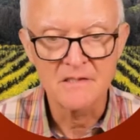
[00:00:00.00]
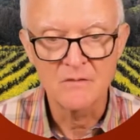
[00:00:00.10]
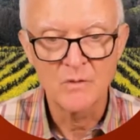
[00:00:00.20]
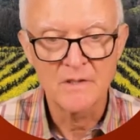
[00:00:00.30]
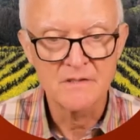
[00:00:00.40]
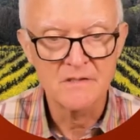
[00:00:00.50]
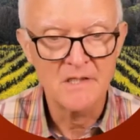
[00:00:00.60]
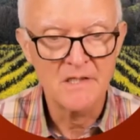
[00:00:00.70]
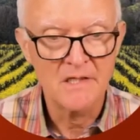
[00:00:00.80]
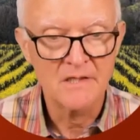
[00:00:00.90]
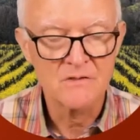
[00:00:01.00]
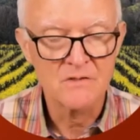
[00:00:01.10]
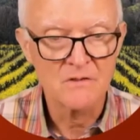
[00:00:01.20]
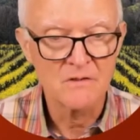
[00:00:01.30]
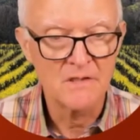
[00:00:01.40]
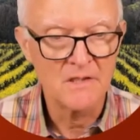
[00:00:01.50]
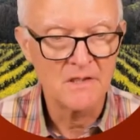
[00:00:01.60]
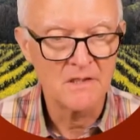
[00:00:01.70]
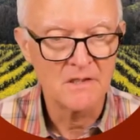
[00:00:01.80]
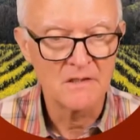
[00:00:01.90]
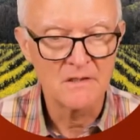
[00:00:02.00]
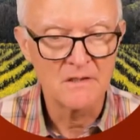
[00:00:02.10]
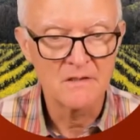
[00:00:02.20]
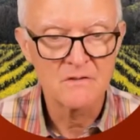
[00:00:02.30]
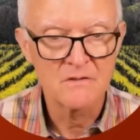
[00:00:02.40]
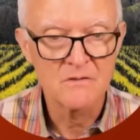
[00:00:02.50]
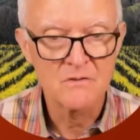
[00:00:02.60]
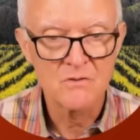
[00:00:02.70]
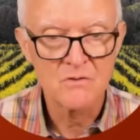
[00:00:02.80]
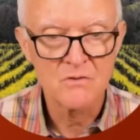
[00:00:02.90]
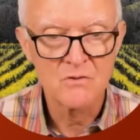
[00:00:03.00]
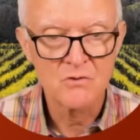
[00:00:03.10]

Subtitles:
what is the answer is